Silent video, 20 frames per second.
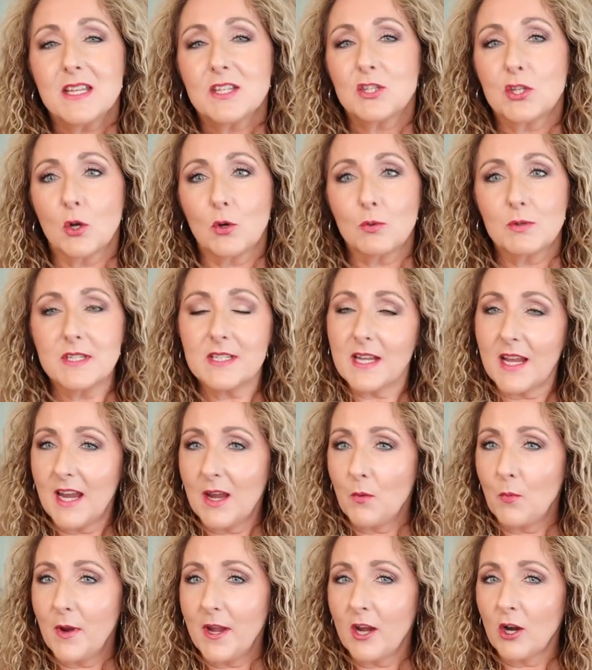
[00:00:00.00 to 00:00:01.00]
So
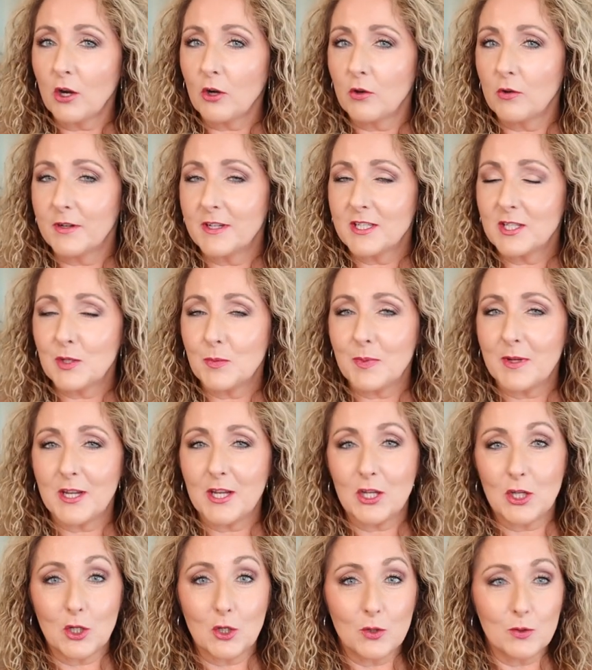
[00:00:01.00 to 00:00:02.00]
today we are going to
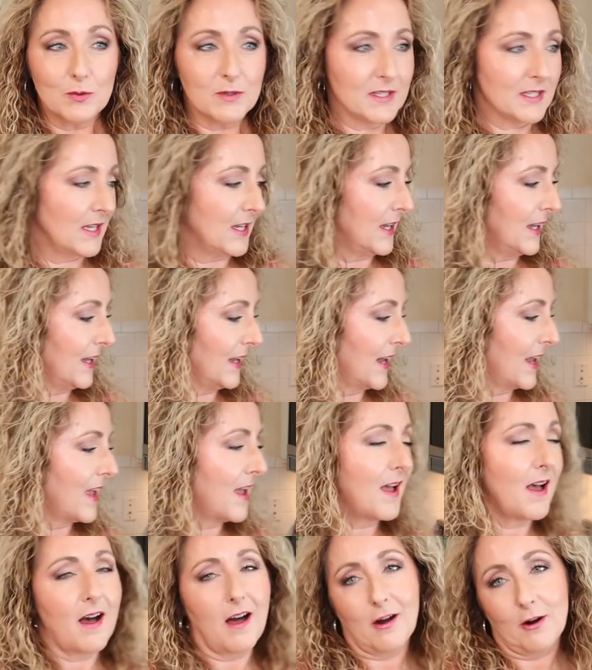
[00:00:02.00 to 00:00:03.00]
be using
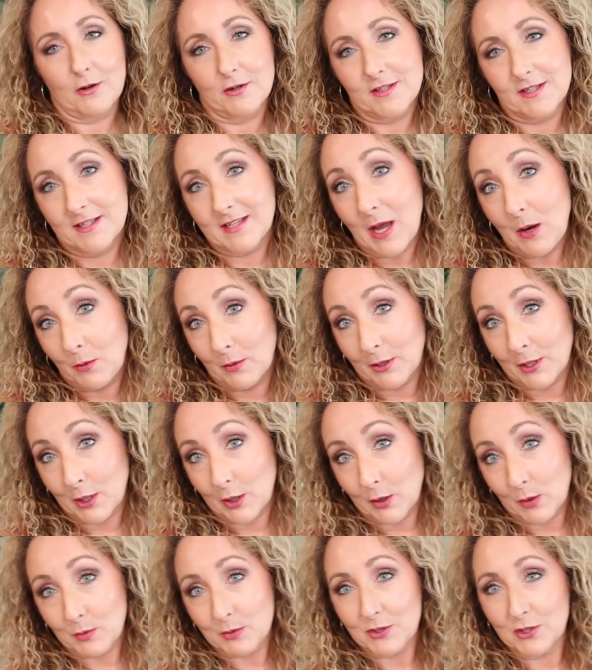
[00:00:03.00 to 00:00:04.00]
our
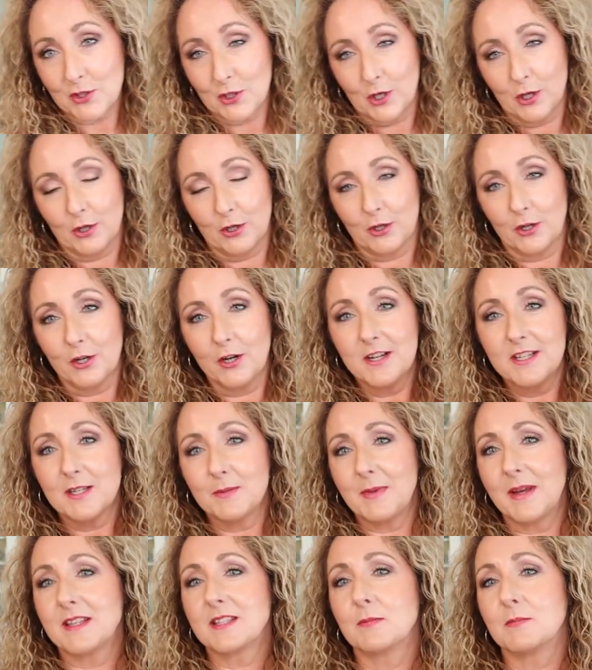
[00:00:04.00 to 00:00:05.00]
sourdough starter
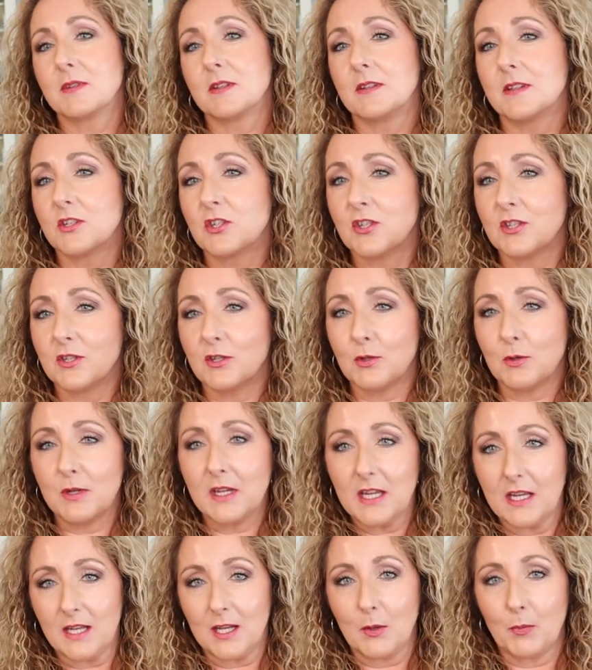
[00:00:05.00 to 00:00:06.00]
to make some delicious
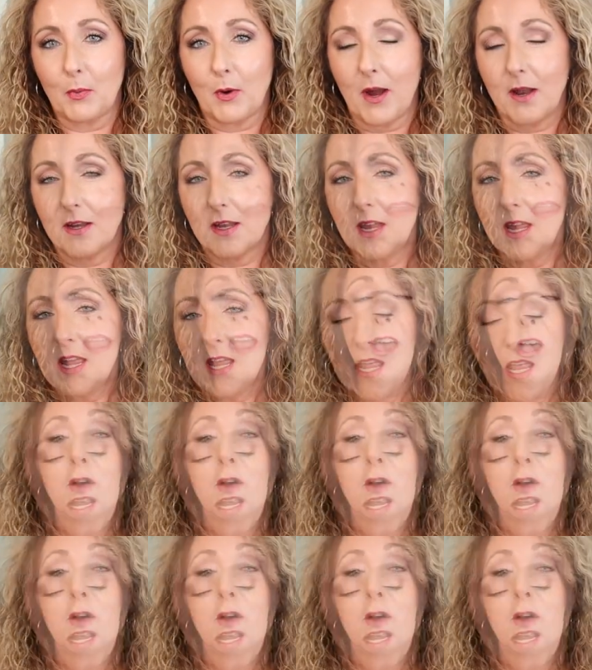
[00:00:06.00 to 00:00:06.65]
zucchini bread.